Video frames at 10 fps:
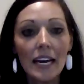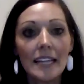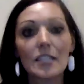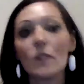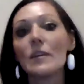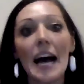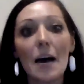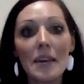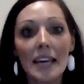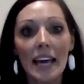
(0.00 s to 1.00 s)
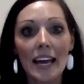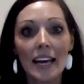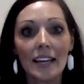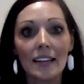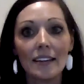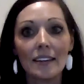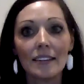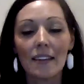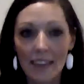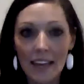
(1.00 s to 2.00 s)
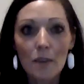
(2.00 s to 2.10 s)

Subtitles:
And so as I began to think